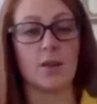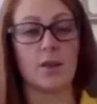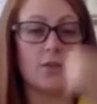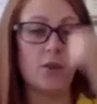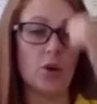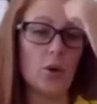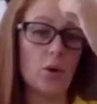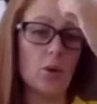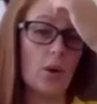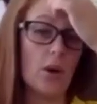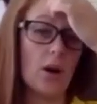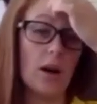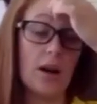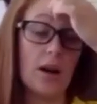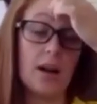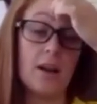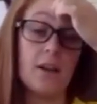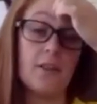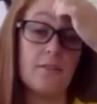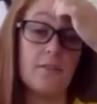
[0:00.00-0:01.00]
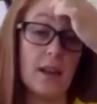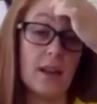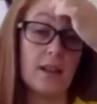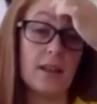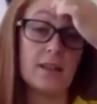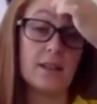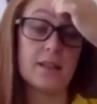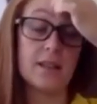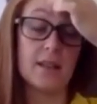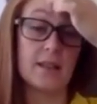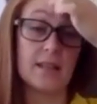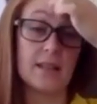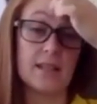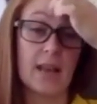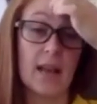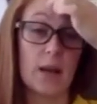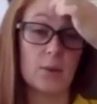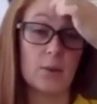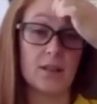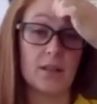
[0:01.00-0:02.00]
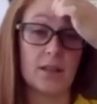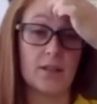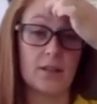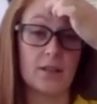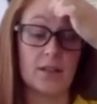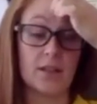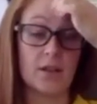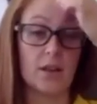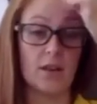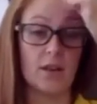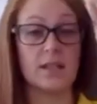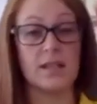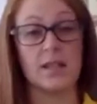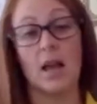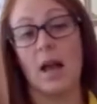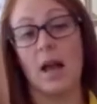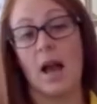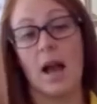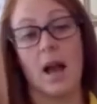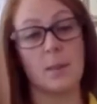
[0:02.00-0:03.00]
So if you're at a fence and there's cows the other side,